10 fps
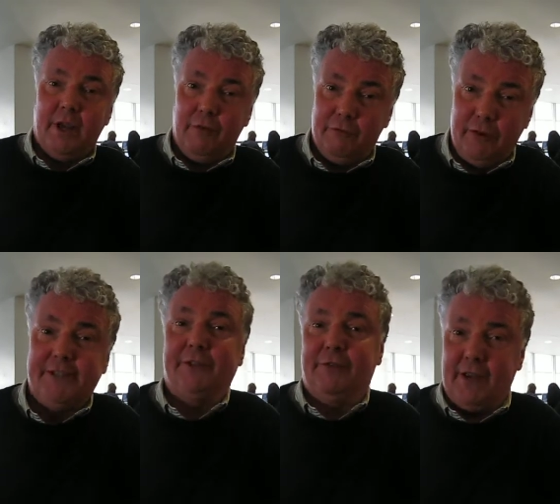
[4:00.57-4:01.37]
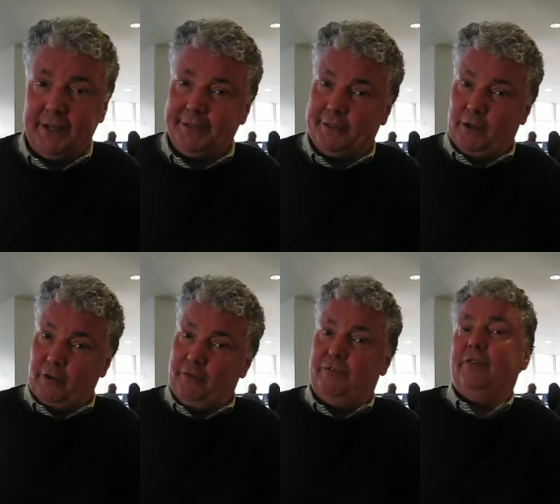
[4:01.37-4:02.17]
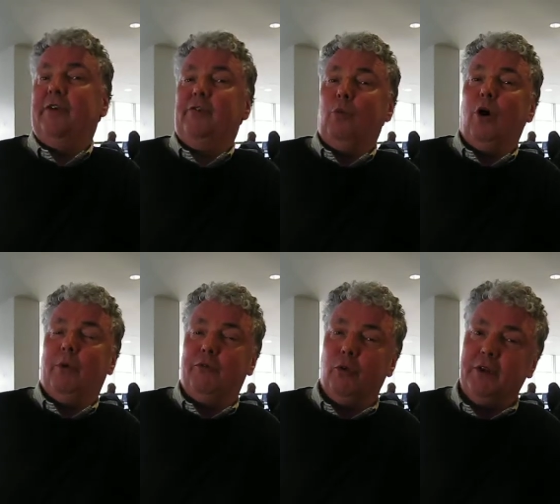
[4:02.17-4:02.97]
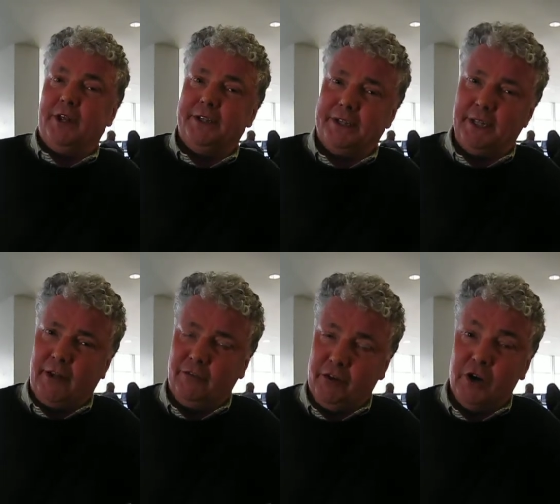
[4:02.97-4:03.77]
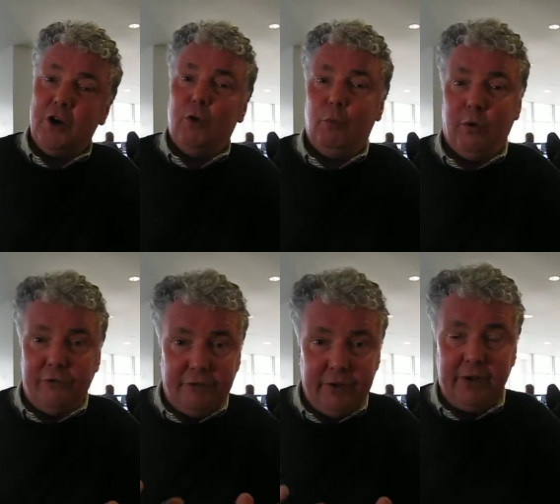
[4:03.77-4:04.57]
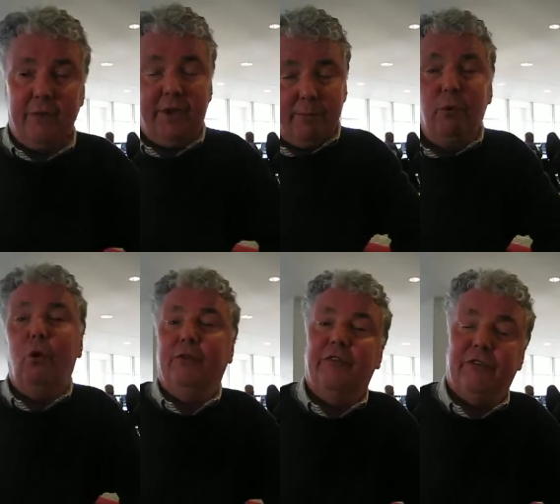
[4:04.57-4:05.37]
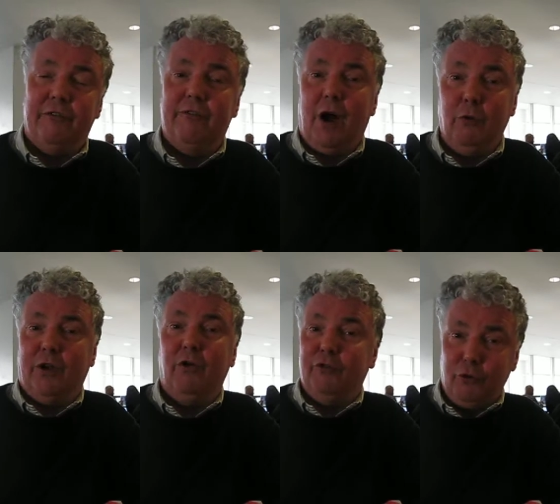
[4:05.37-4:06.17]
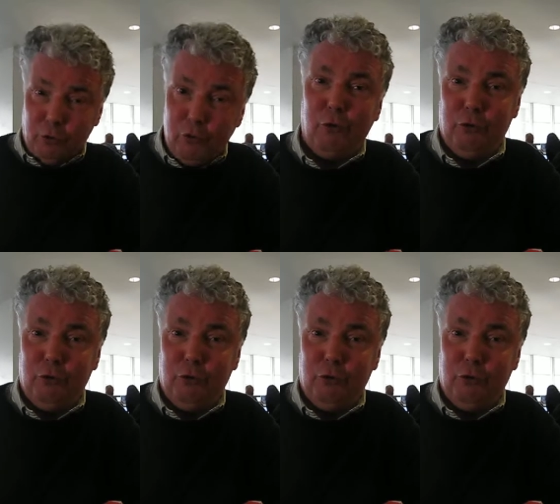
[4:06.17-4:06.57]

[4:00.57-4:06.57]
first phase of work with audiences London was you know the importance of holding on to your core